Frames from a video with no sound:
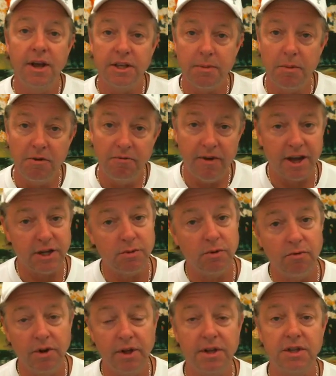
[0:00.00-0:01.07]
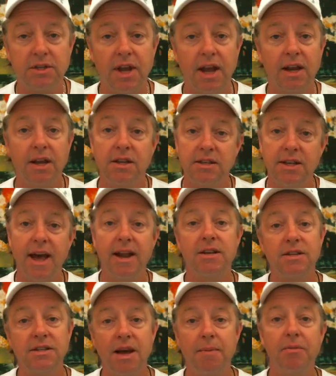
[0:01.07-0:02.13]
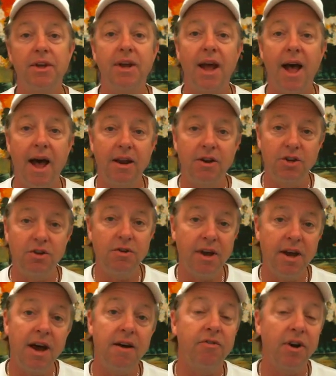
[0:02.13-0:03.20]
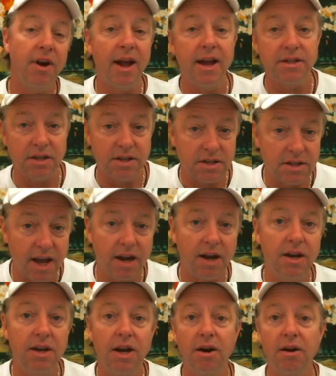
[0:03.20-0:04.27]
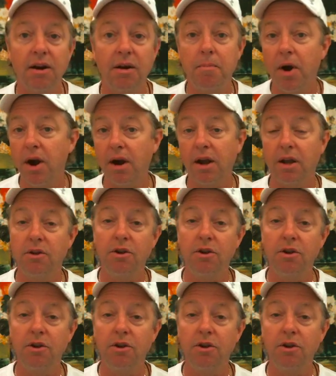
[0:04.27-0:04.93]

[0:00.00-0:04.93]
some investment real estate, because that is something I do cover as a secondary market.